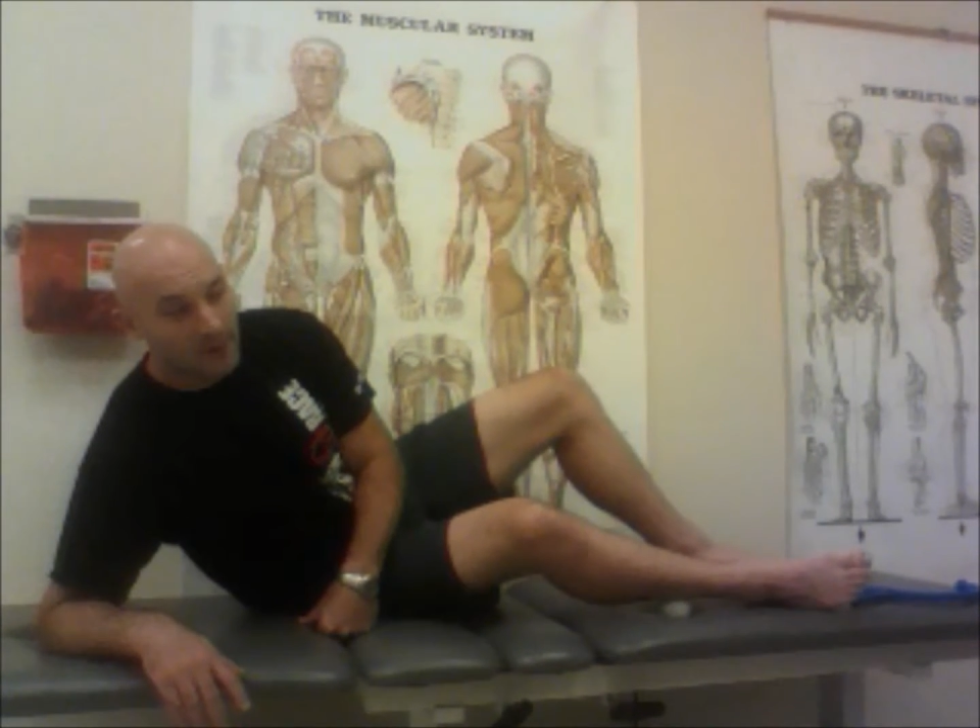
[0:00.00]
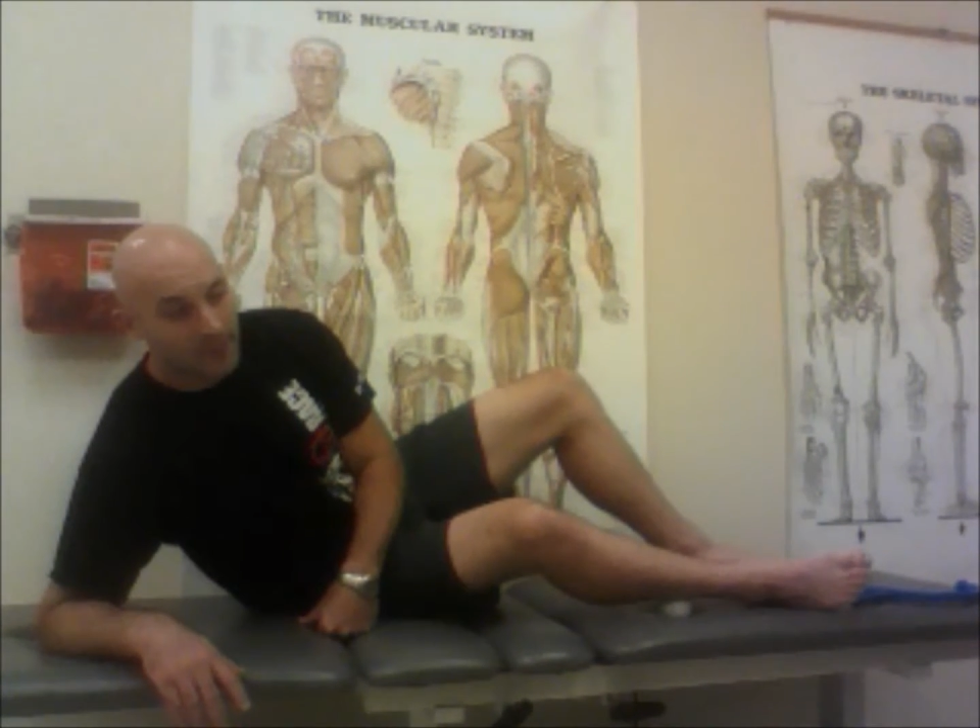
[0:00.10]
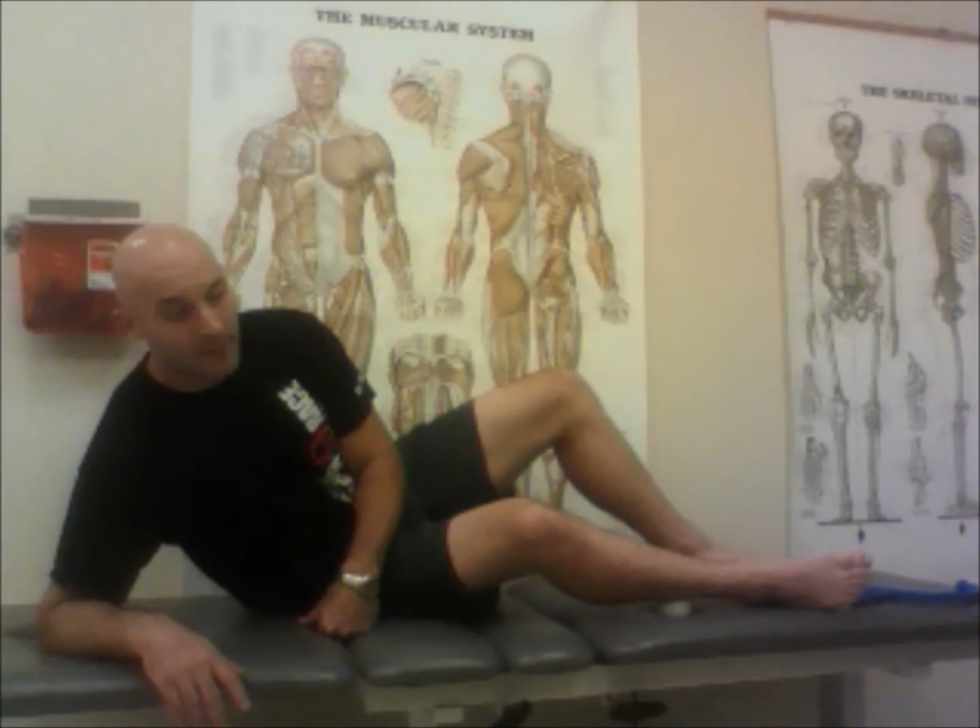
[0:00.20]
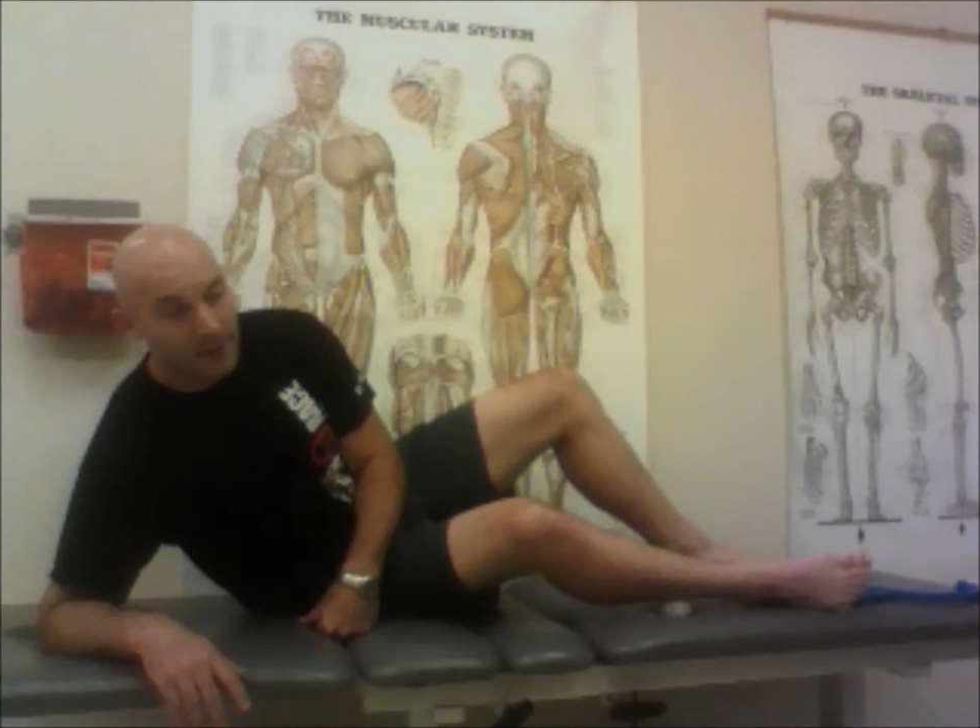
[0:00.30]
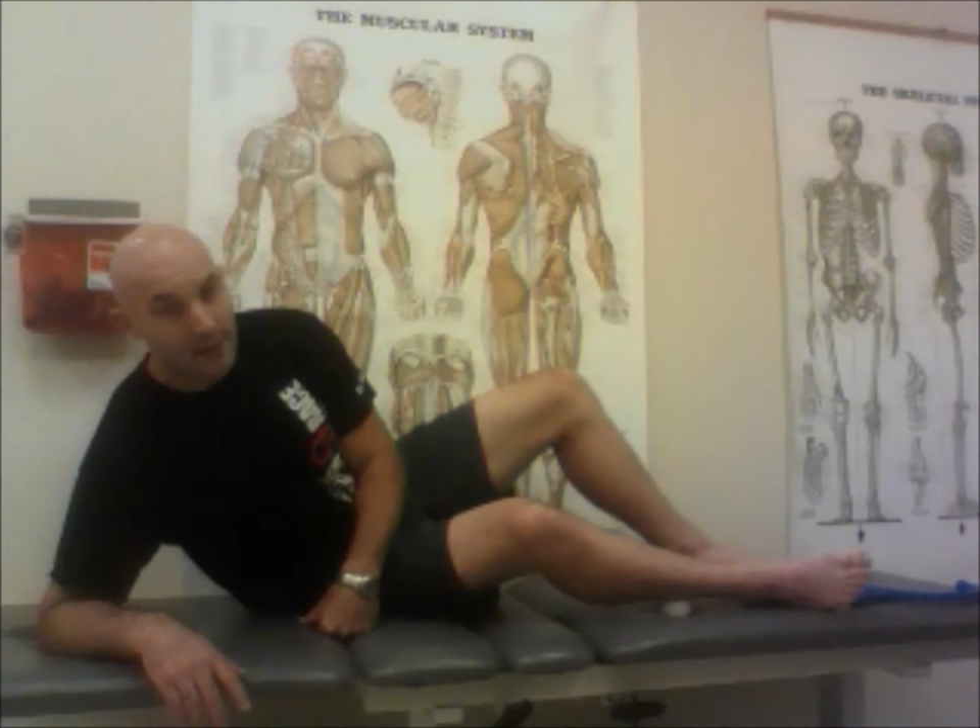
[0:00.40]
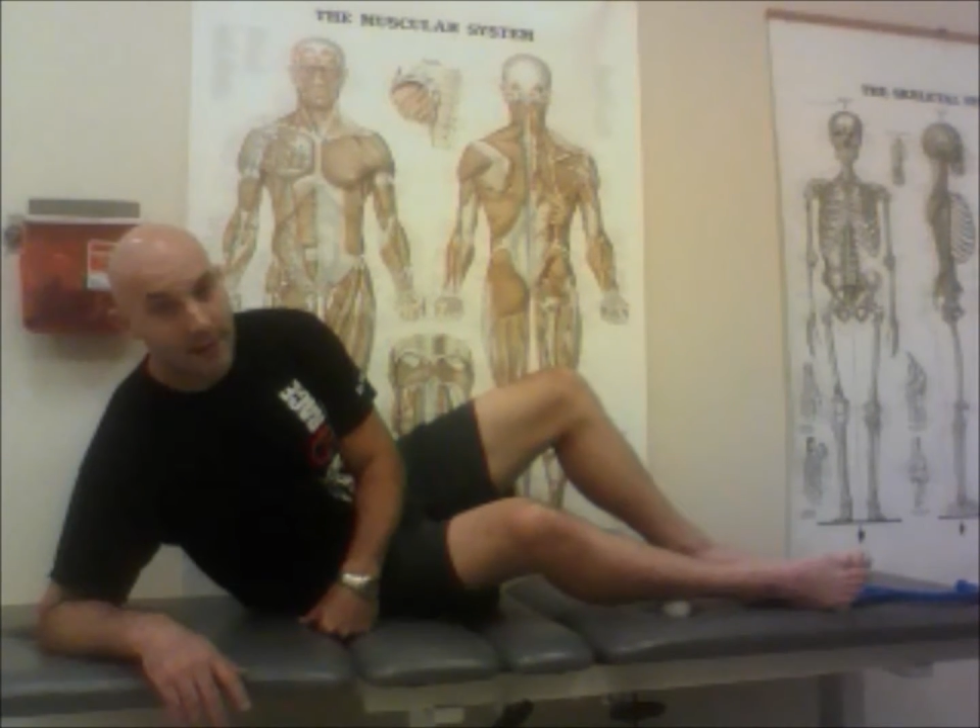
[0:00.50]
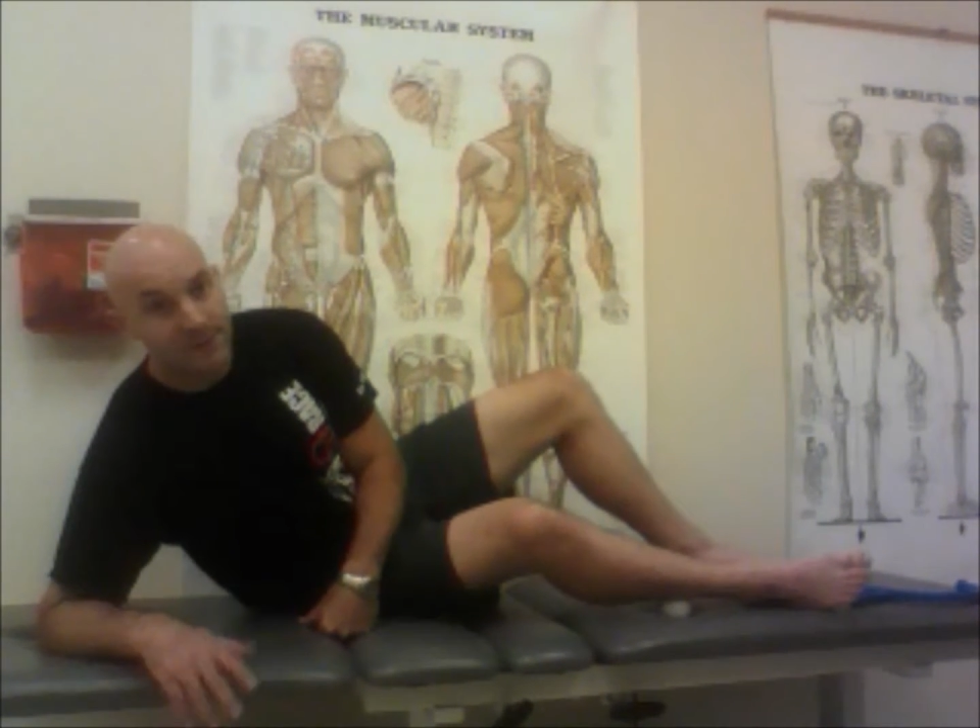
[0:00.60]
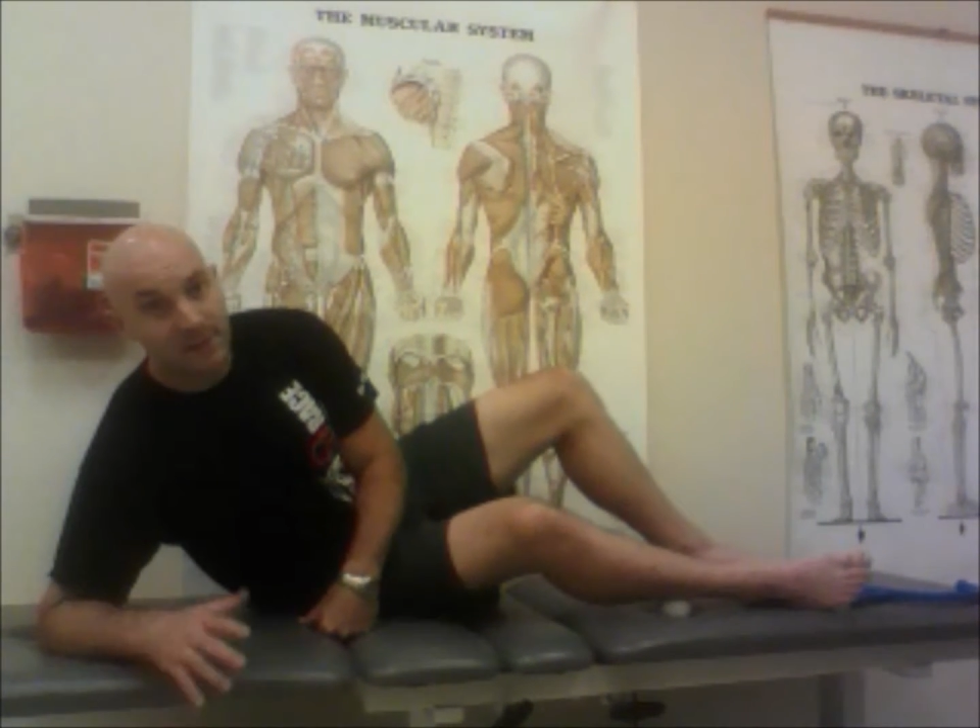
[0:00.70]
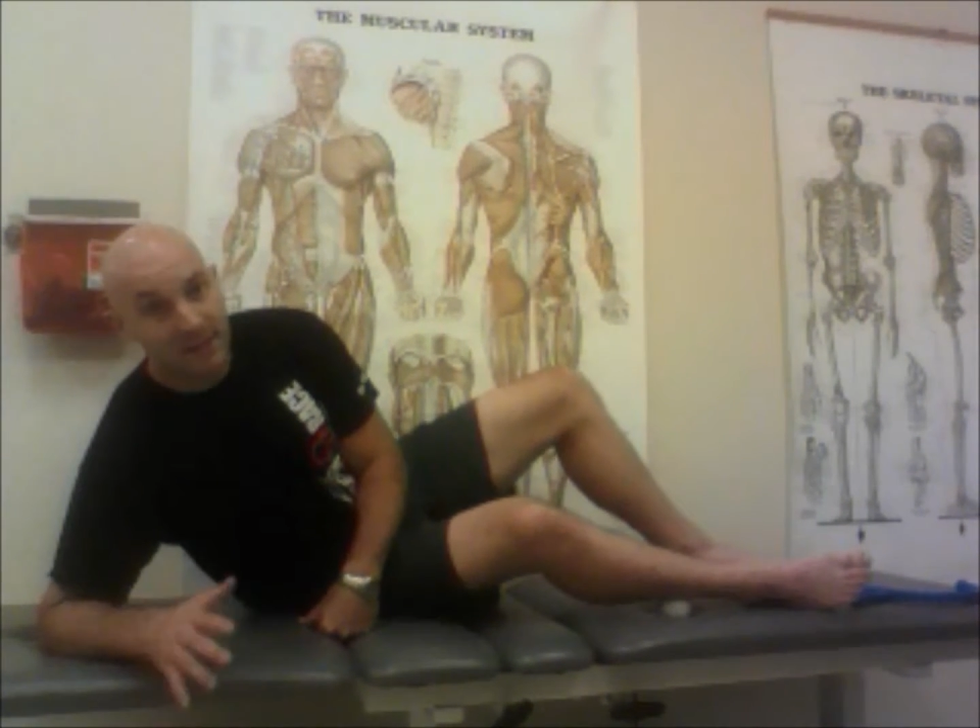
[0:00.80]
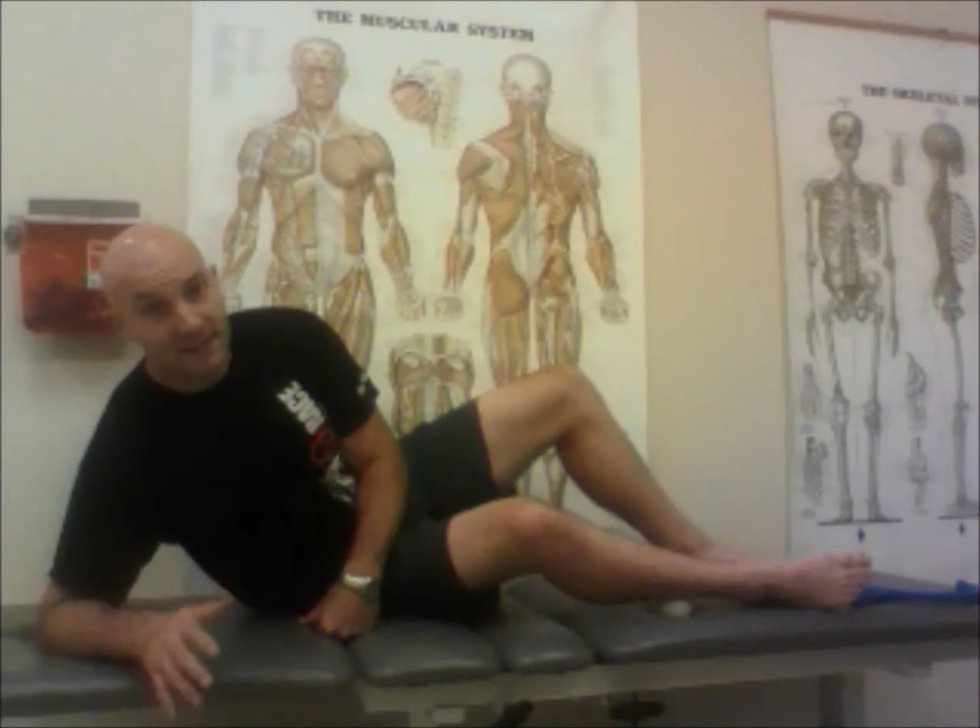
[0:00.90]
But as
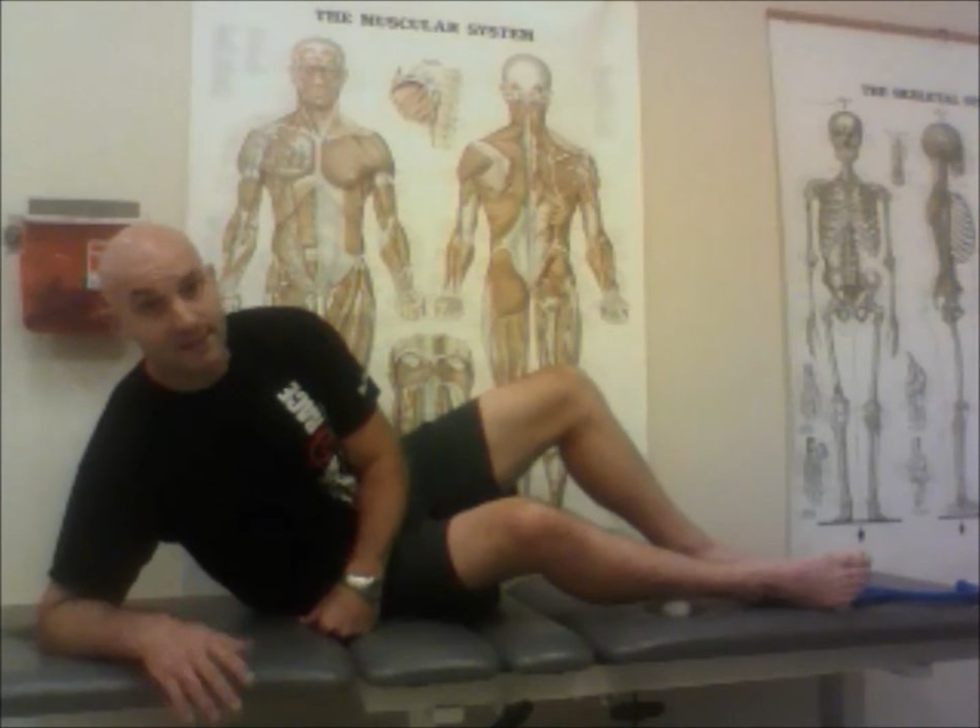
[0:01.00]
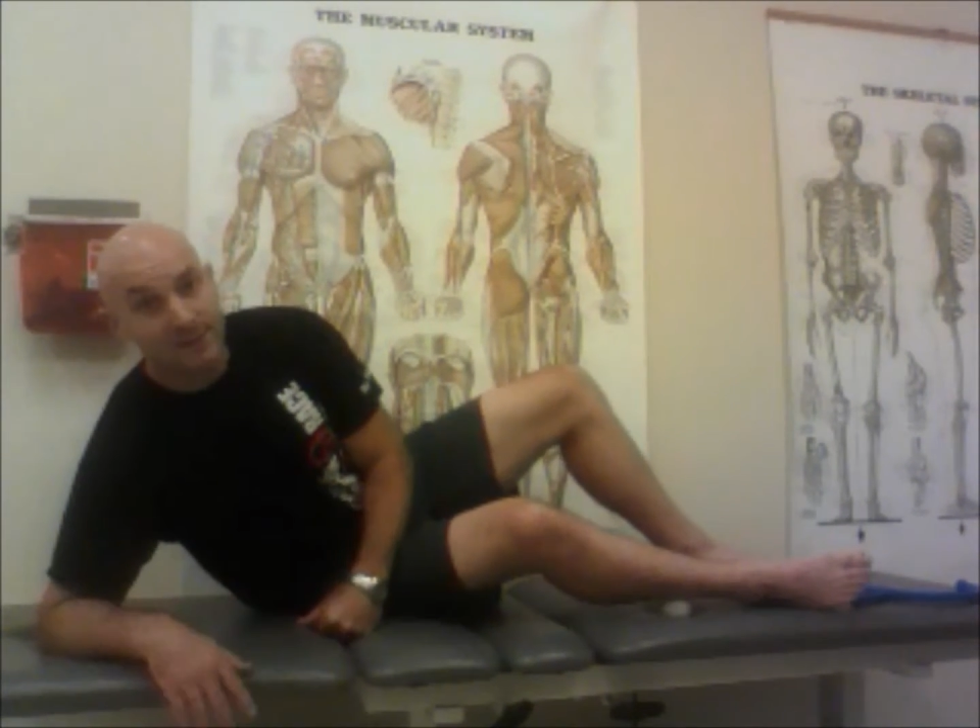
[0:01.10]
many tender